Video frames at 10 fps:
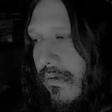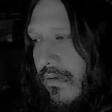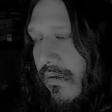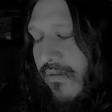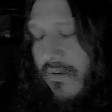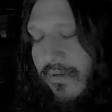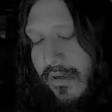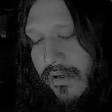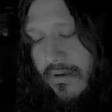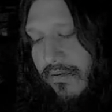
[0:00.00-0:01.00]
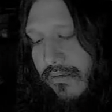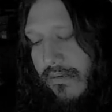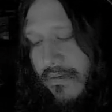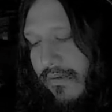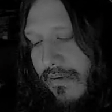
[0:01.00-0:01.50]
Do you feel like
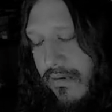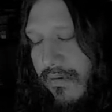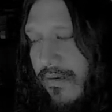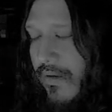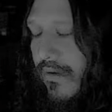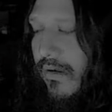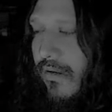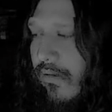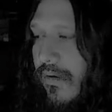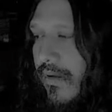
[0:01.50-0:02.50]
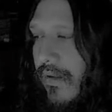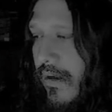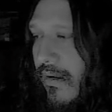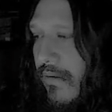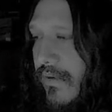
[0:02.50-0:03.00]
you're included in
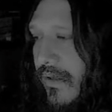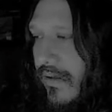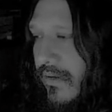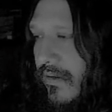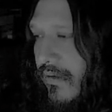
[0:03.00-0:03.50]
that conversation?